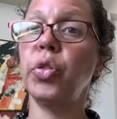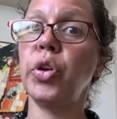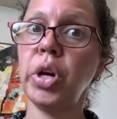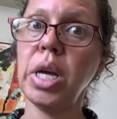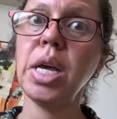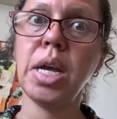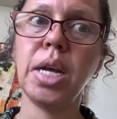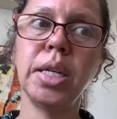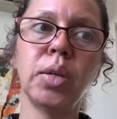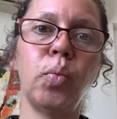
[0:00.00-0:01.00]
There
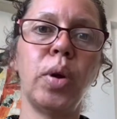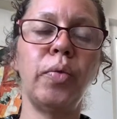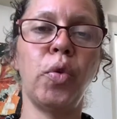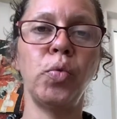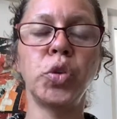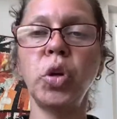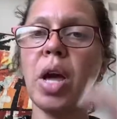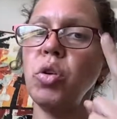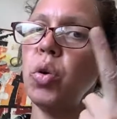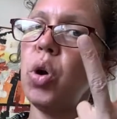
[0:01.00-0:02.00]
is one phone. So now
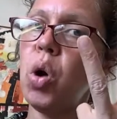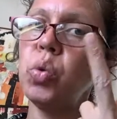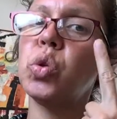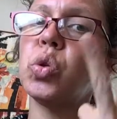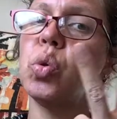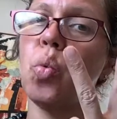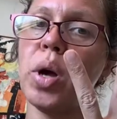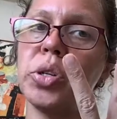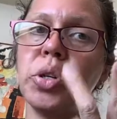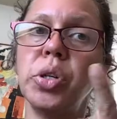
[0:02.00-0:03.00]
you know two
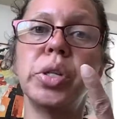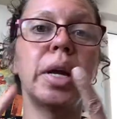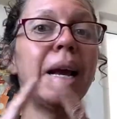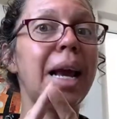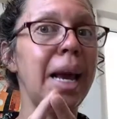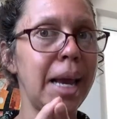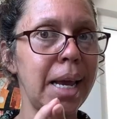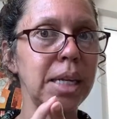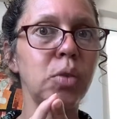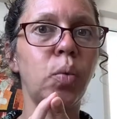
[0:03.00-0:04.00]
questions. ¿Qué
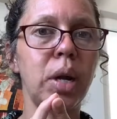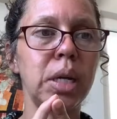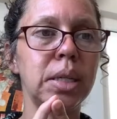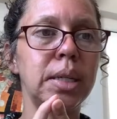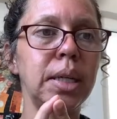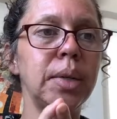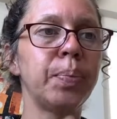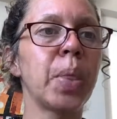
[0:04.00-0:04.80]
es? What is it?